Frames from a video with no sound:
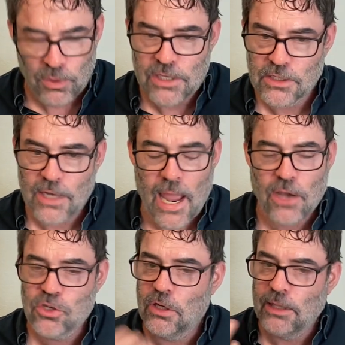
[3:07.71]
reasoned
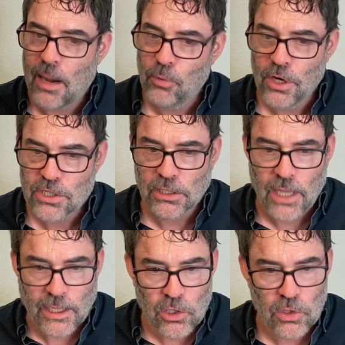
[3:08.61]
action, elaboration,
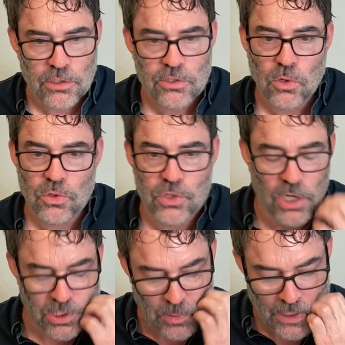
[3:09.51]
likelihood, social
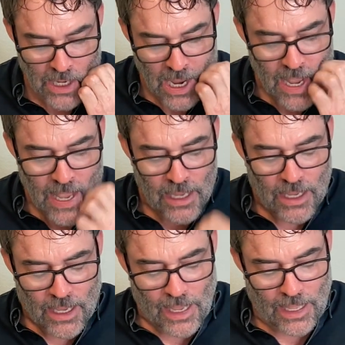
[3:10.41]
judgment,
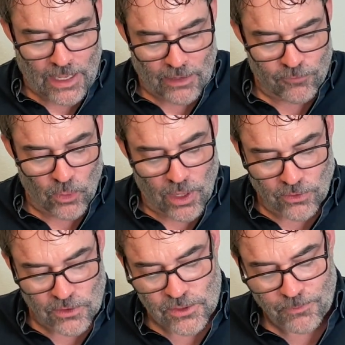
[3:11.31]
and a few
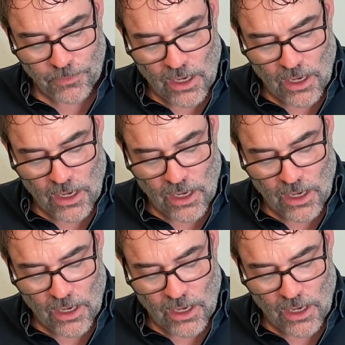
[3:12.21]
others.